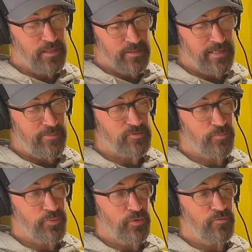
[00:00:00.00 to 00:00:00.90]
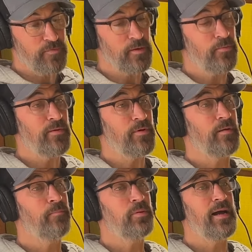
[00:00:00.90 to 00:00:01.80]
that was proof that we were
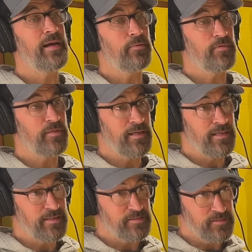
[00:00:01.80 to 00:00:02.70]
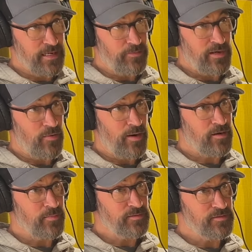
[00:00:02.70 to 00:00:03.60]
compliant with any state
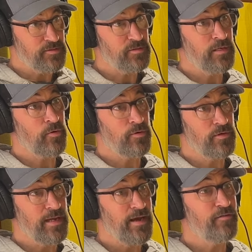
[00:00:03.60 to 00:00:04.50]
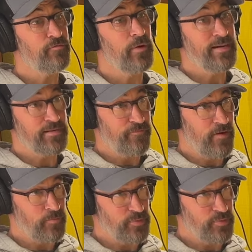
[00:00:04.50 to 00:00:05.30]
requirements in order to have right to farm